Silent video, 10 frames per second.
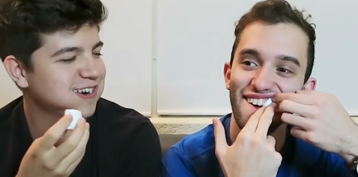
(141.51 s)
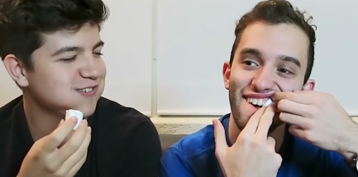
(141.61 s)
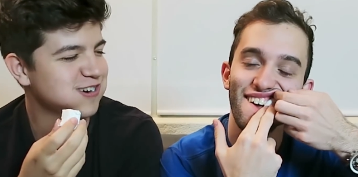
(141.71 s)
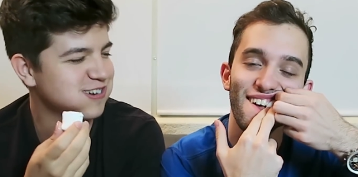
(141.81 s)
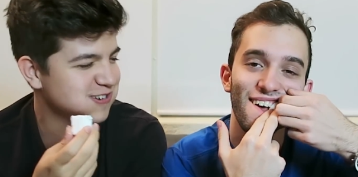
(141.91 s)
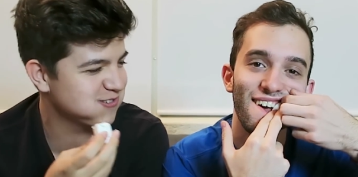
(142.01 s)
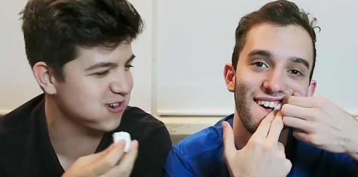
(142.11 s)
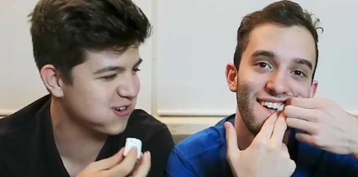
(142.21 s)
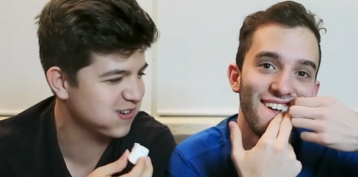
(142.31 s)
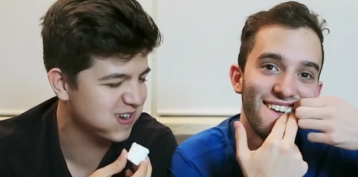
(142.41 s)
Speaker 1: what are you
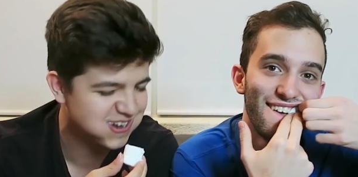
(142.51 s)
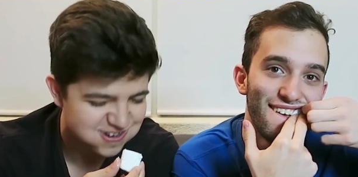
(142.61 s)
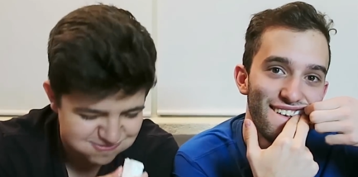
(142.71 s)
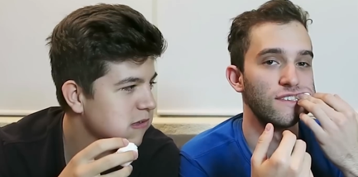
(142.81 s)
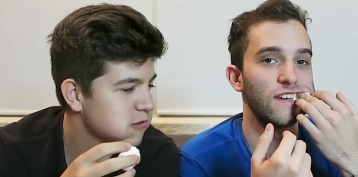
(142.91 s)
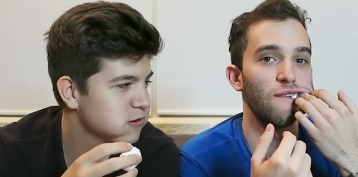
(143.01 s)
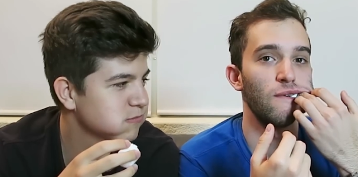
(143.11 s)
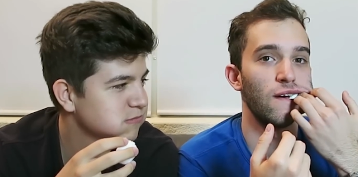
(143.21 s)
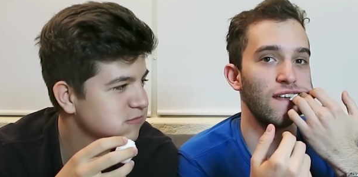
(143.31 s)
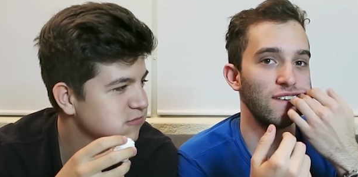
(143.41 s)
doing? Chubby
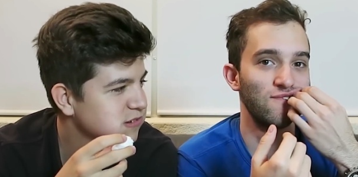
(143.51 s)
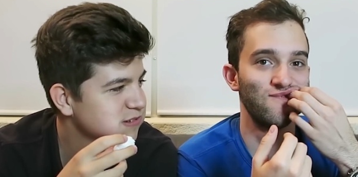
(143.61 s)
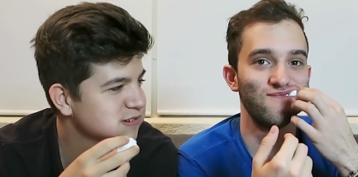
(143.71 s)
Bunny.